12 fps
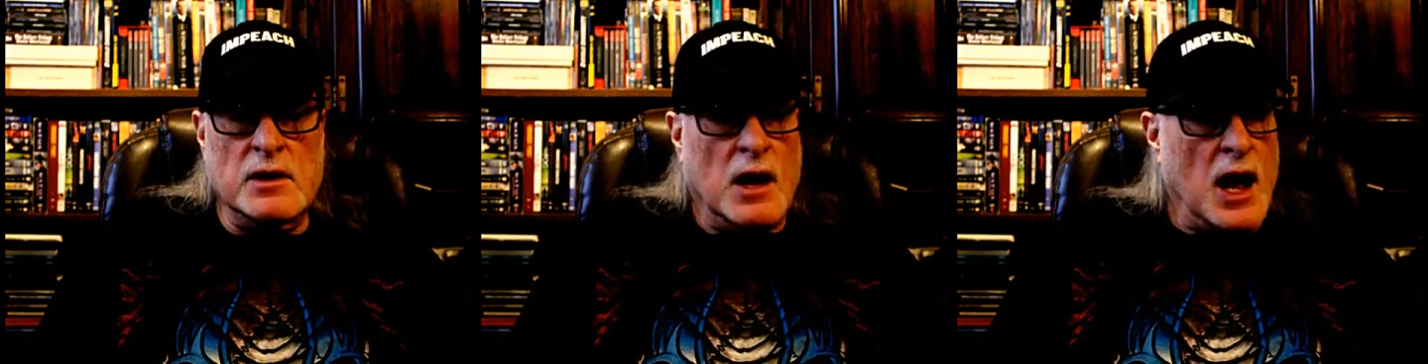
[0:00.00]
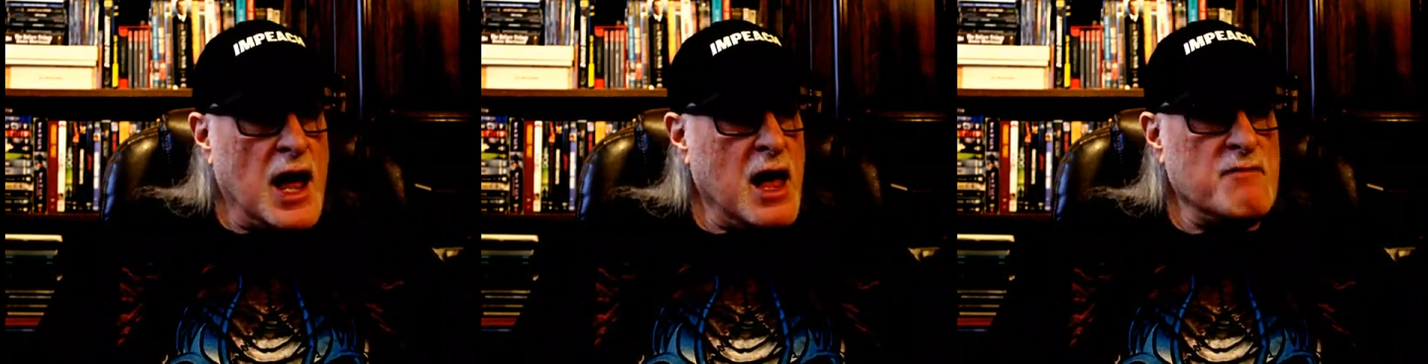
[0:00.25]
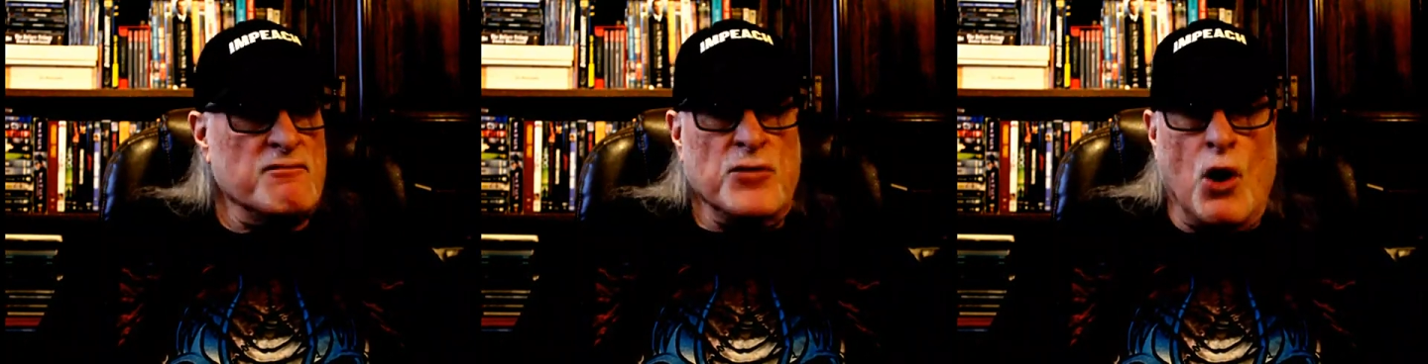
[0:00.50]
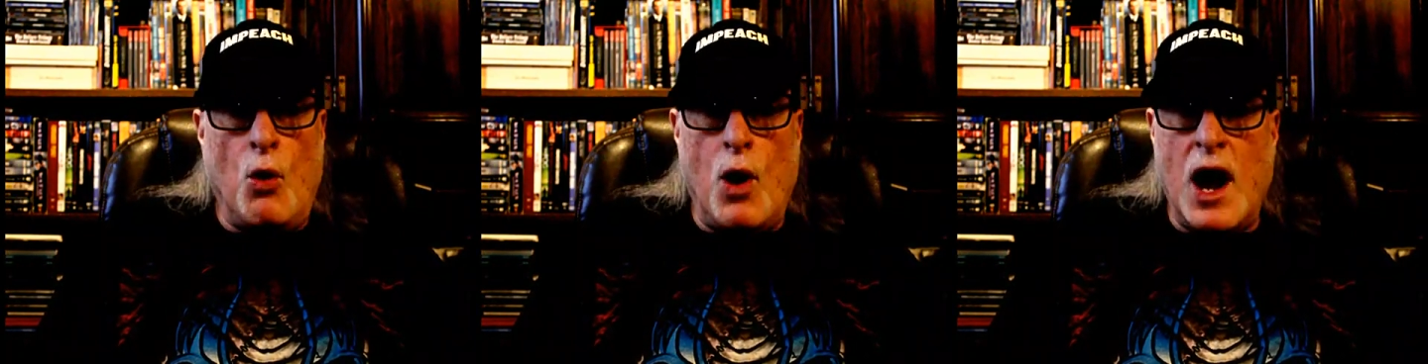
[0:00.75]
I have
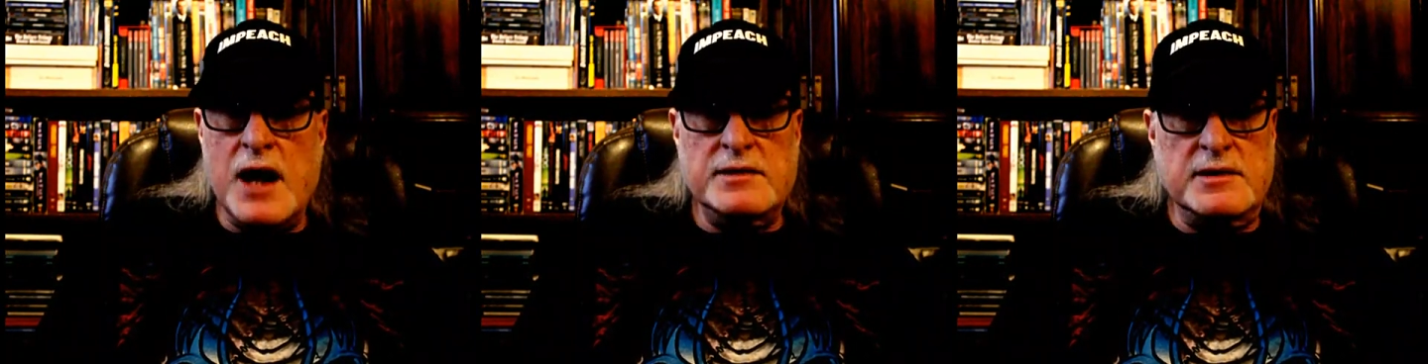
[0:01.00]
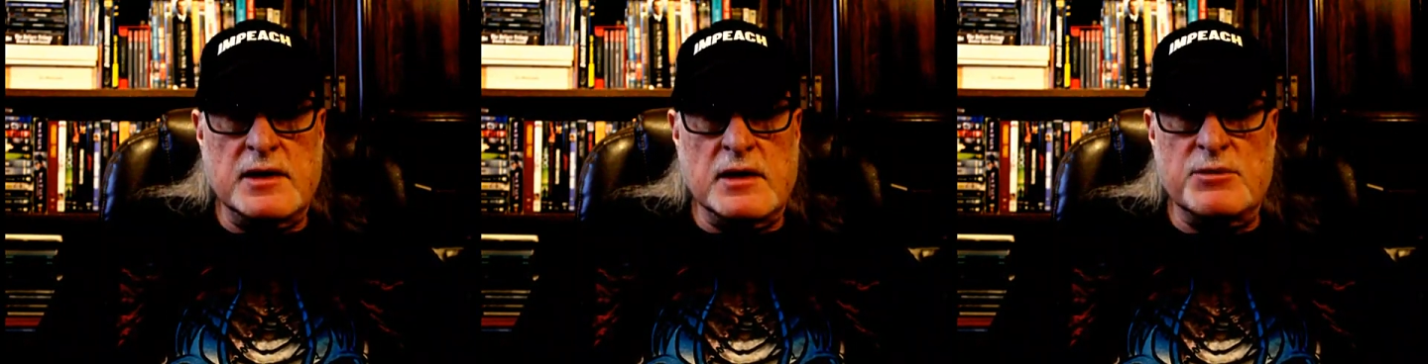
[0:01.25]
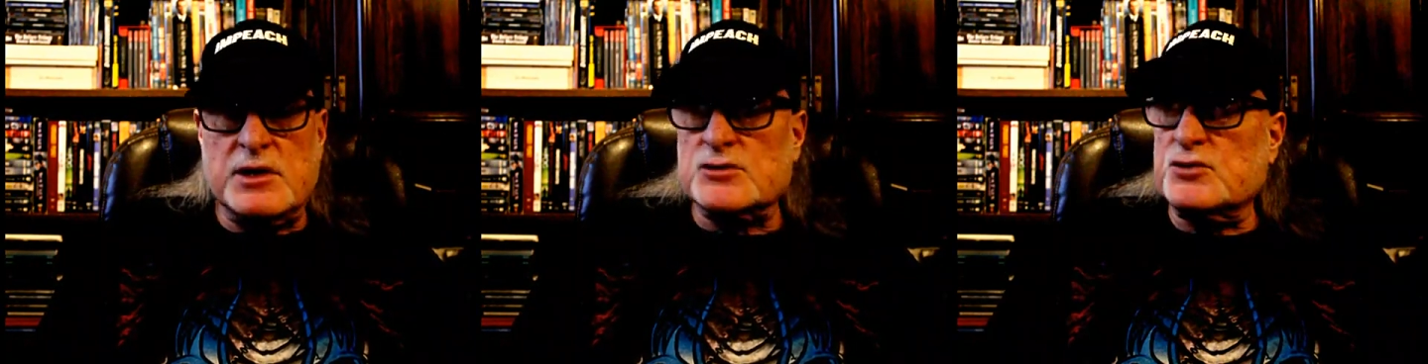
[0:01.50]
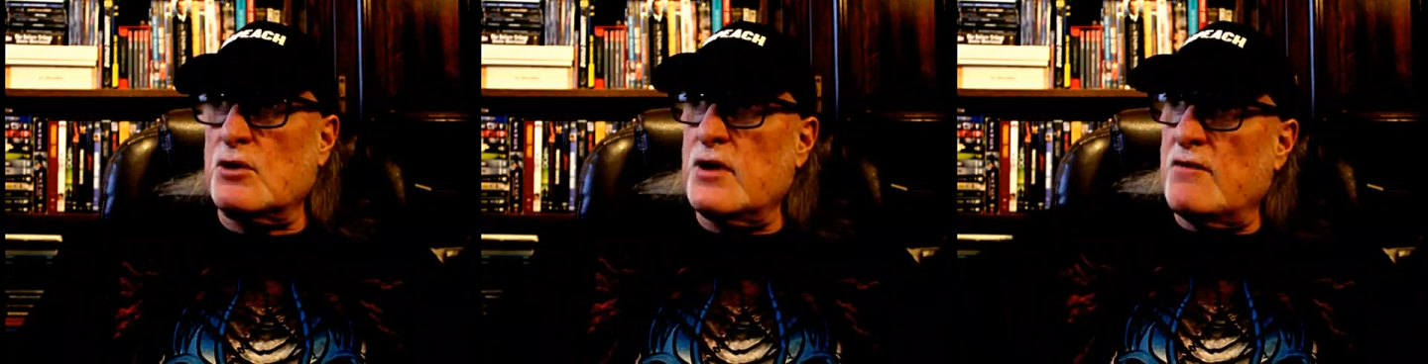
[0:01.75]
no idea
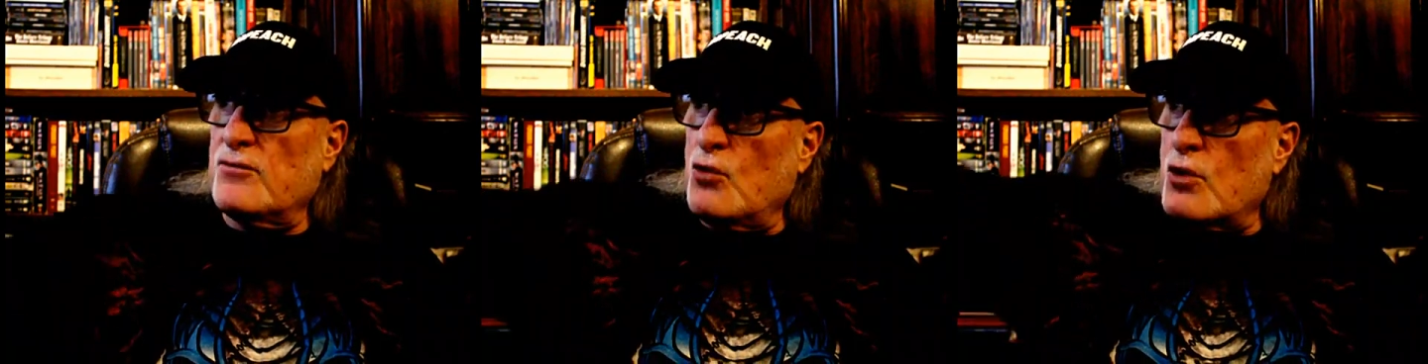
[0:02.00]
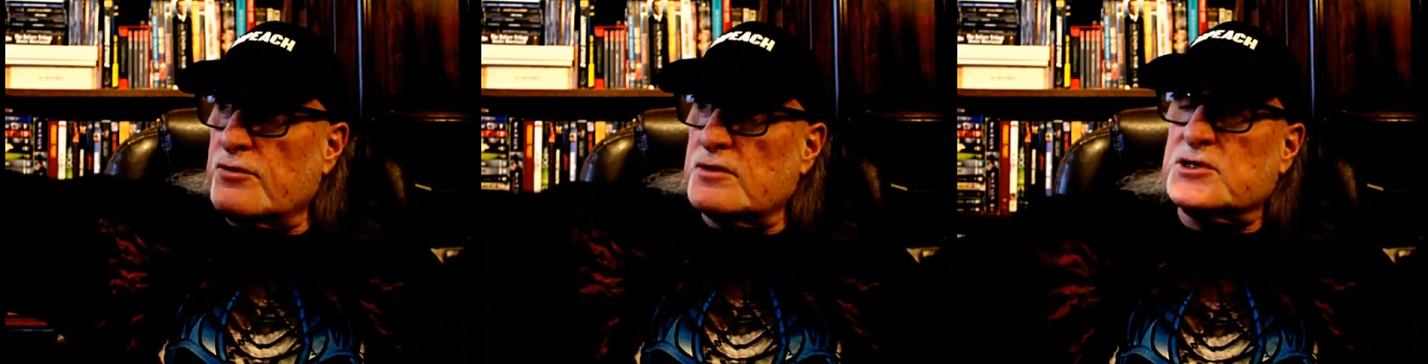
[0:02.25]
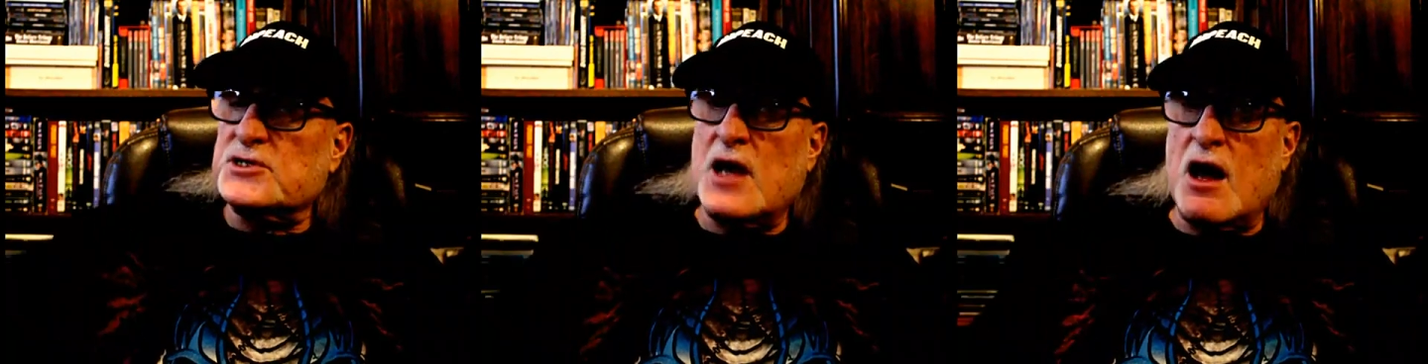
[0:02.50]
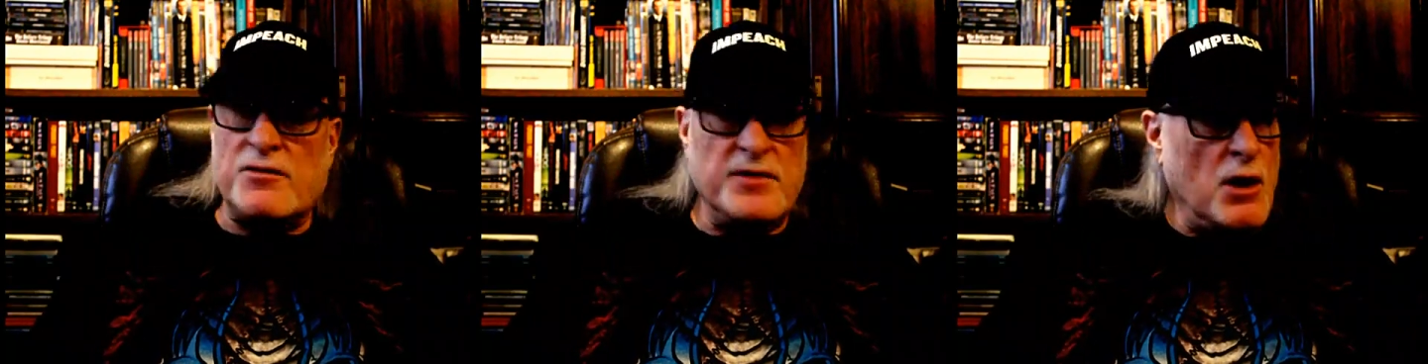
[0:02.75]
because we don't have North and
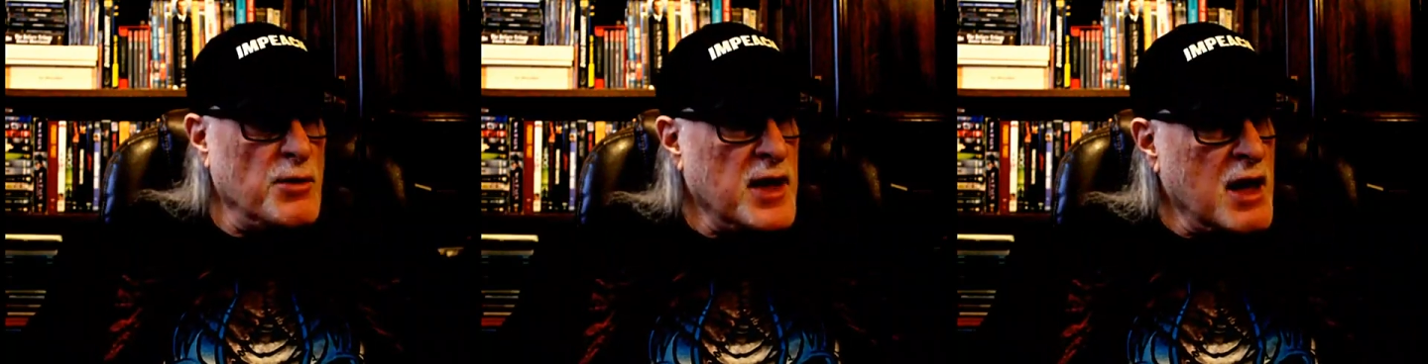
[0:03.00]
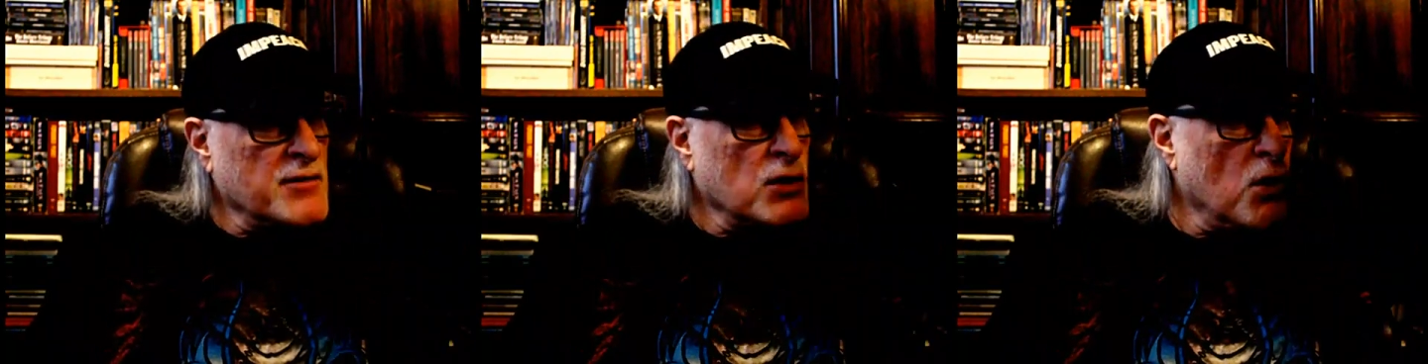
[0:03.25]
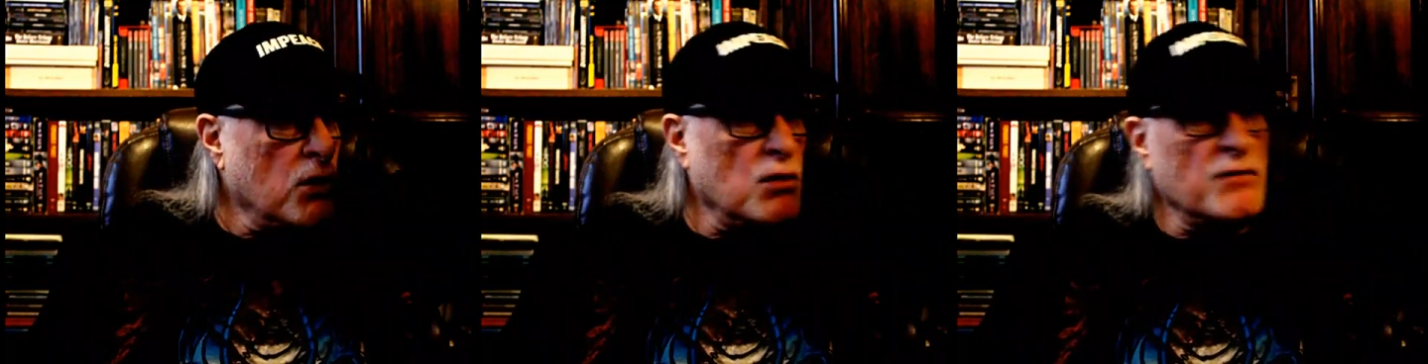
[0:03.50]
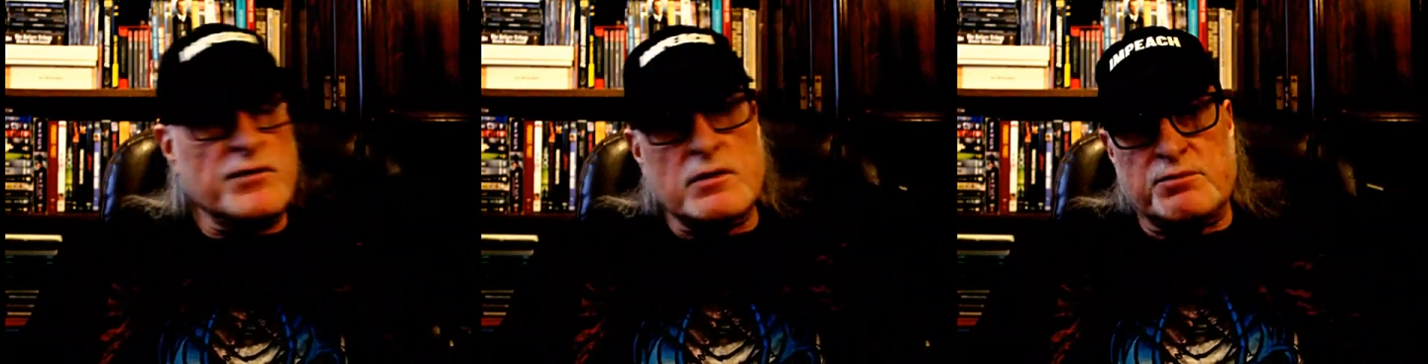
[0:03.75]
South. Now we have it
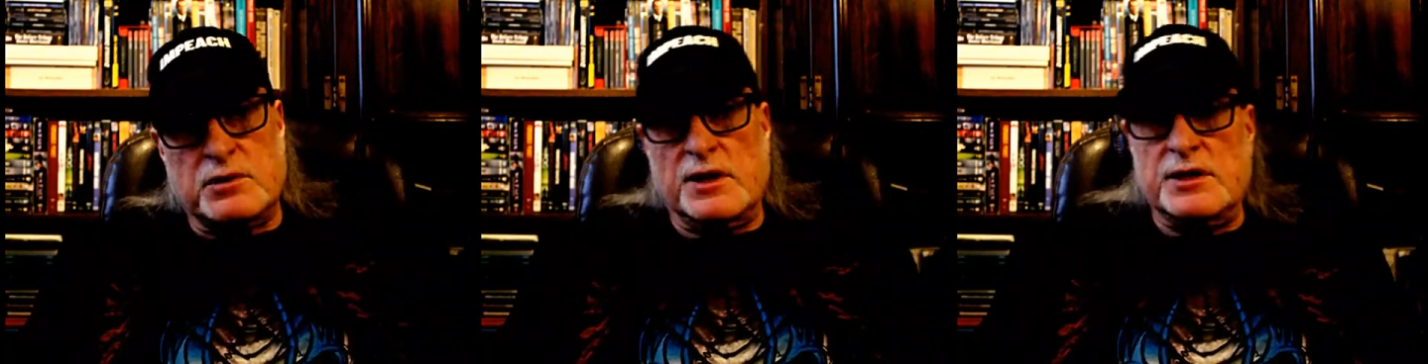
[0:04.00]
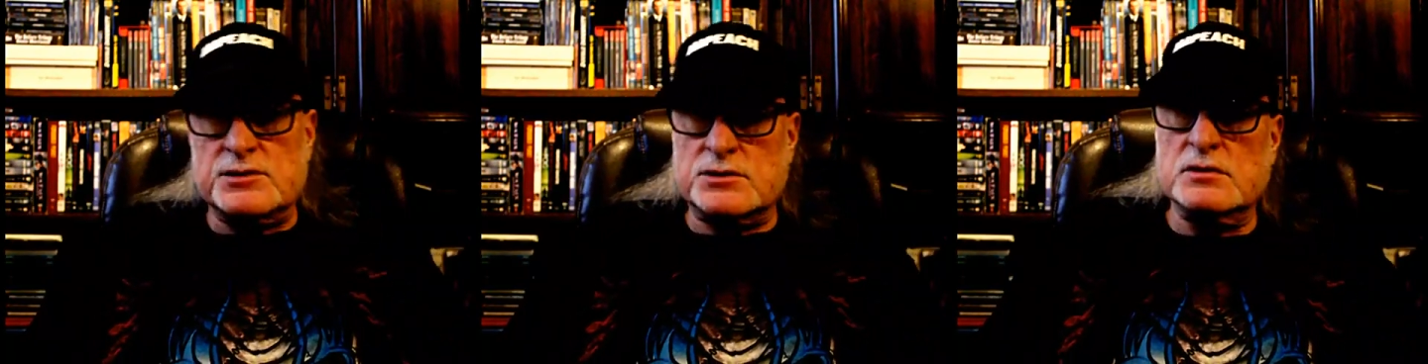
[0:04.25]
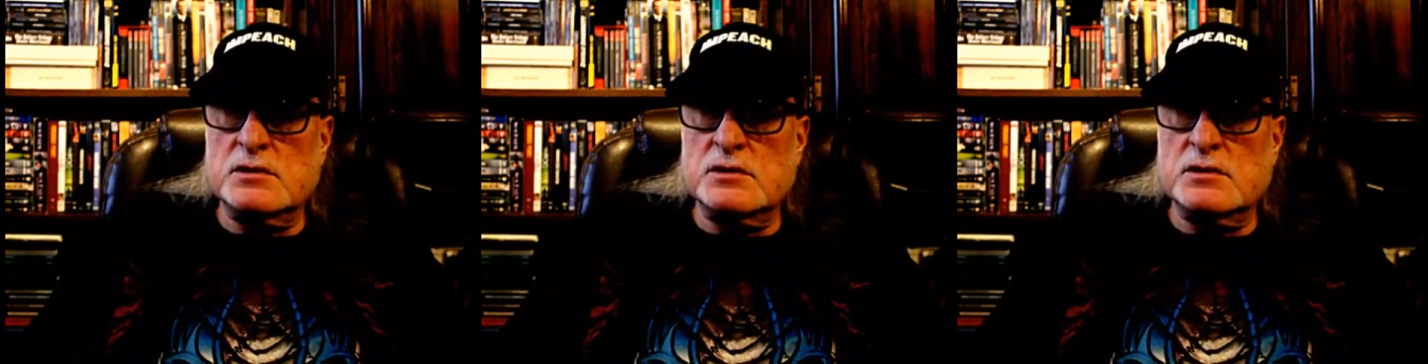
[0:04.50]
all over the place.